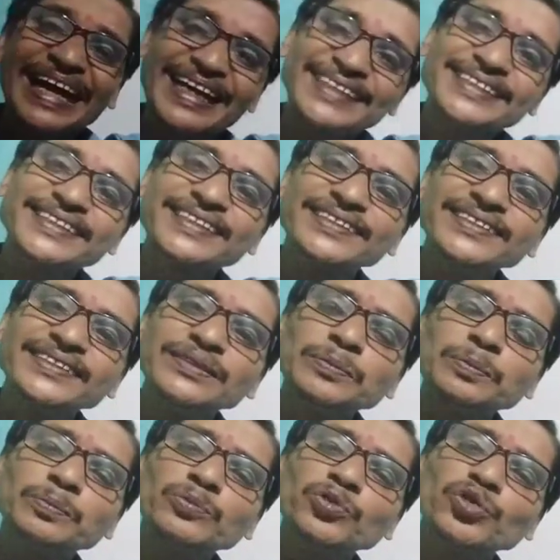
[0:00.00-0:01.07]
S
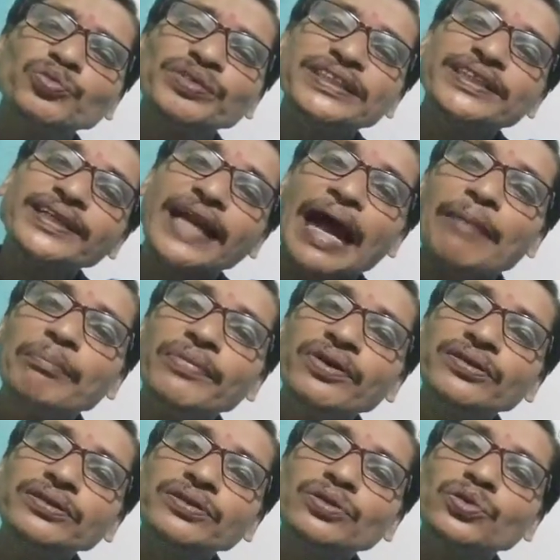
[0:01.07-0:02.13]
with
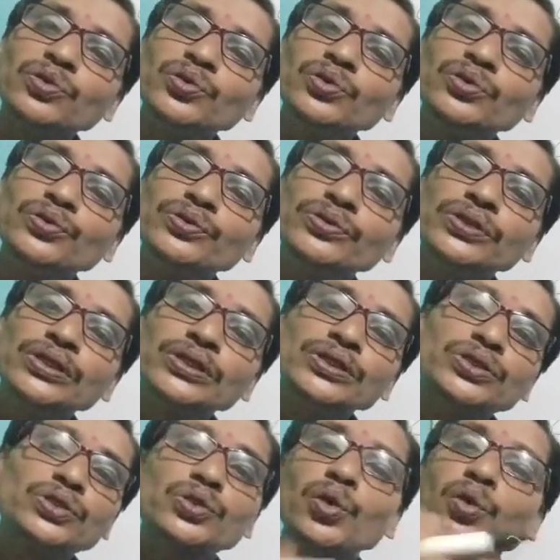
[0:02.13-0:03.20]
Rama to
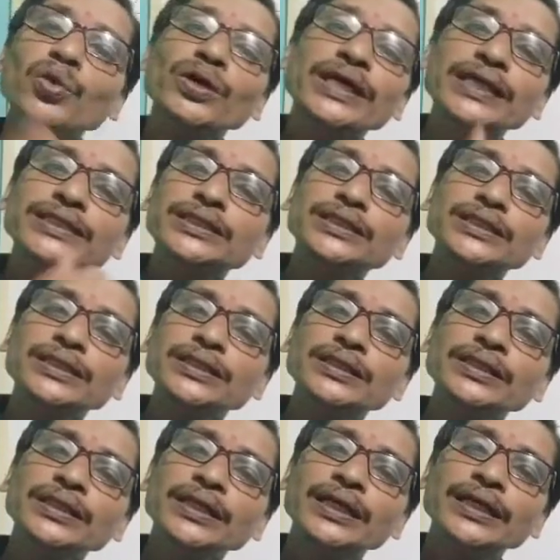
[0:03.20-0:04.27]
show it's
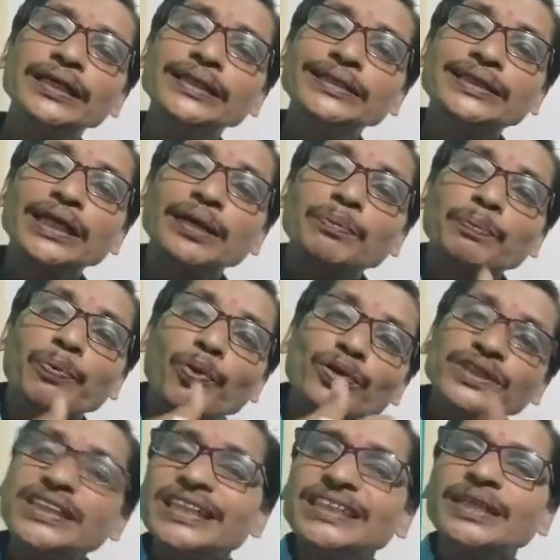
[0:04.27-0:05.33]
a
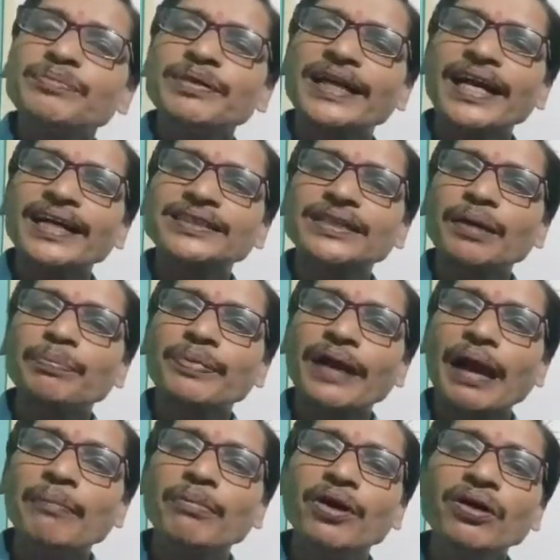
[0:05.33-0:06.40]
possessive case of
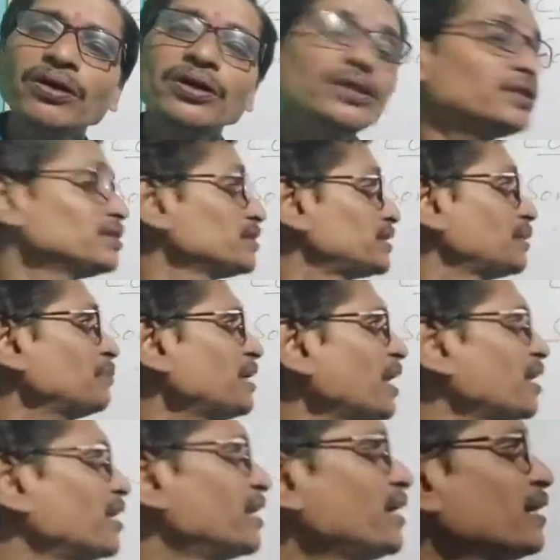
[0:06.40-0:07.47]
Rama.
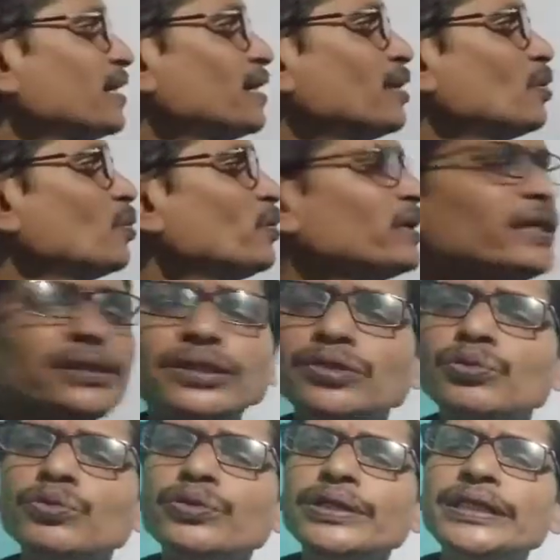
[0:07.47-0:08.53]
Similarly,
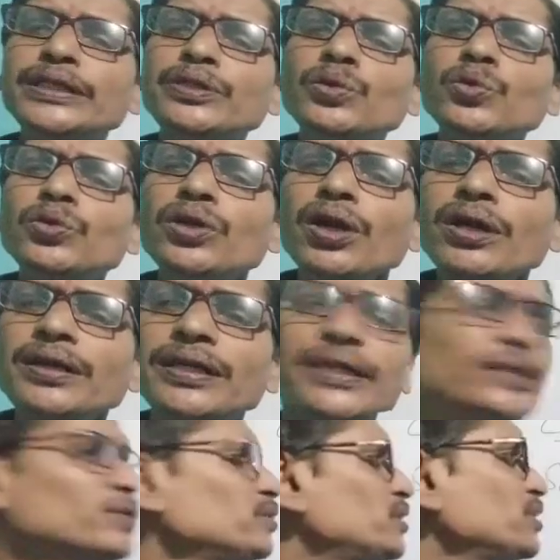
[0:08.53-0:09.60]
we do not
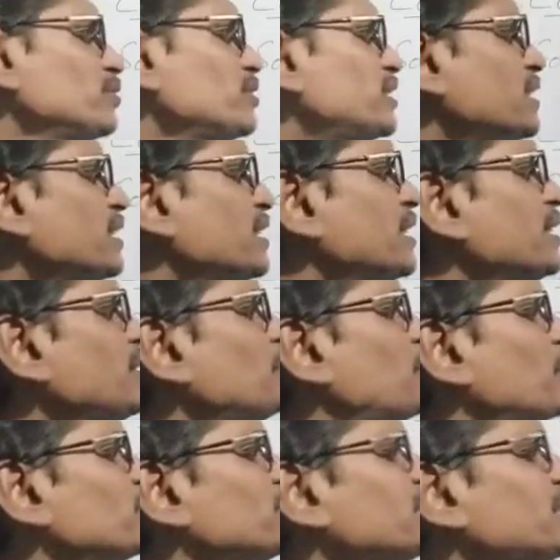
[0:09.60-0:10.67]
use, you see, in
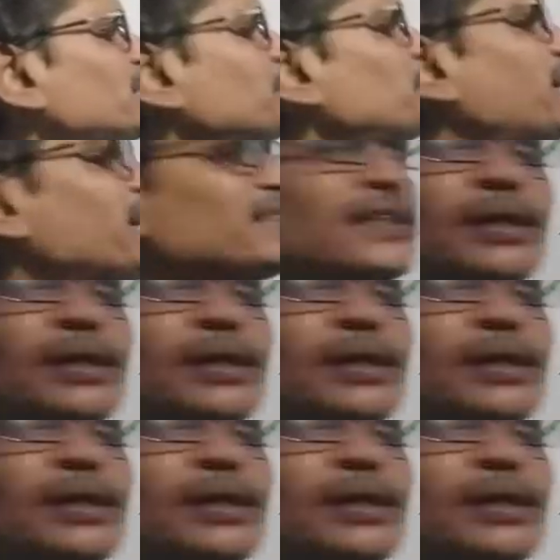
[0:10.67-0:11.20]
possessive case